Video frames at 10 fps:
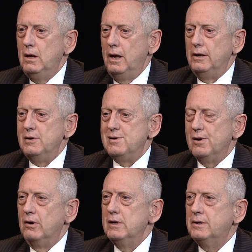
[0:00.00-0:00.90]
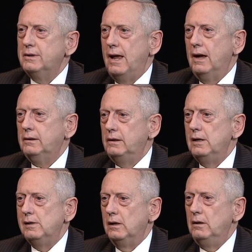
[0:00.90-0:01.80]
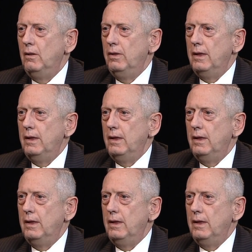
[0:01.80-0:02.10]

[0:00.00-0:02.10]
an injurious taxation,